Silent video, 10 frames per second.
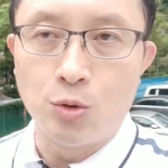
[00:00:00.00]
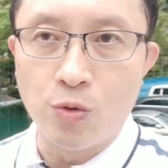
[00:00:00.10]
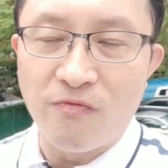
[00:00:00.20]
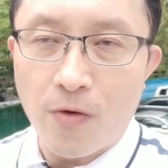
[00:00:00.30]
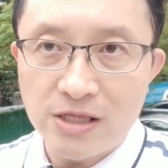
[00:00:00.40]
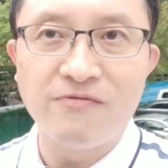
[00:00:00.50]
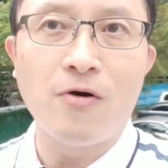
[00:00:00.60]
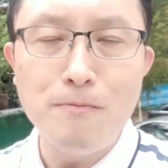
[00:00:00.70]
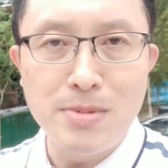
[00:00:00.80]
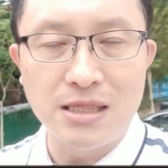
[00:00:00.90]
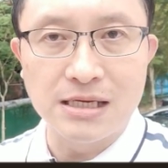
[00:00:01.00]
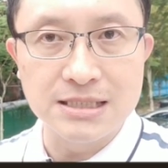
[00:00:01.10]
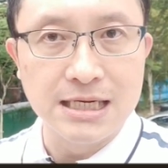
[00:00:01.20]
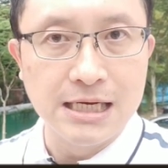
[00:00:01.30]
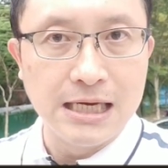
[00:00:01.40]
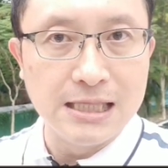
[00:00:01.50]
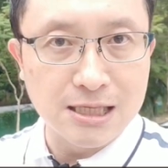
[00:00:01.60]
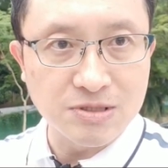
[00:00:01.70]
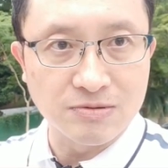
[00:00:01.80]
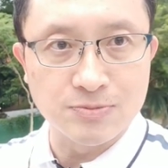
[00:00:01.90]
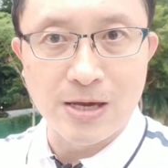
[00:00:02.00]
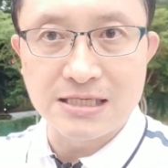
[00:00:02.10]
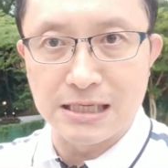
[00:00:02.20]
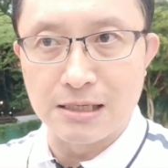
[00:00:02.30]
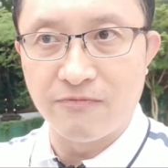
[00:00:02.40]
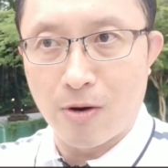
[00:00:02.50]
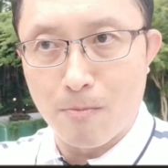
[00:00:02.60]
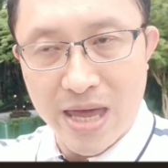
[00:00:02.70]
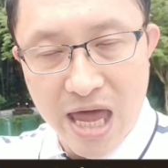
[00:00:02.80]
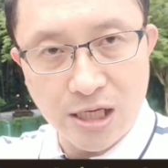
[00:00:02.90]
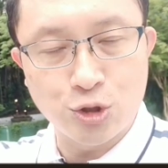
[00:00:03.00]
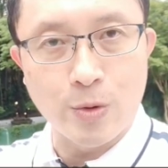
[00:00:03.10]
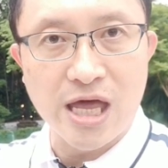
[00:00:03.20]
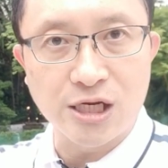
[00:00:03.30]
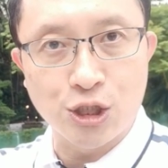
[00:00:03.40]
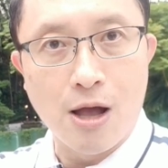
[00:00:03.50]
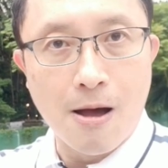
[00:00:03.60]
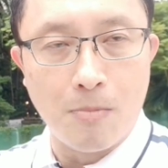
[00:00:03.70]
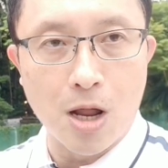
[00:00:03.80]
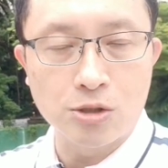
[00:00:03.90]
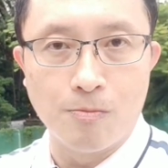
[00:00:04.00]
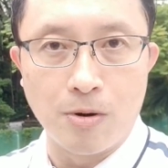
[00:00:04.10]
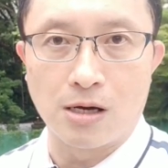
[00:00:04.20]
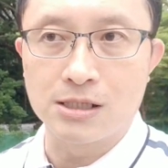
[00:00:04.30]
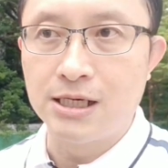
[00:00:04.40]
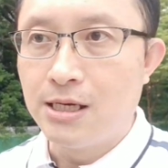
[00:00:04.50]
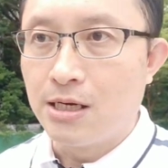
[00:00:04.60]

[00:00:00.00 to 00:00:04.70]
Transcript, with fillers: to 44 meters in terms of spacing from edge to edge, block to block.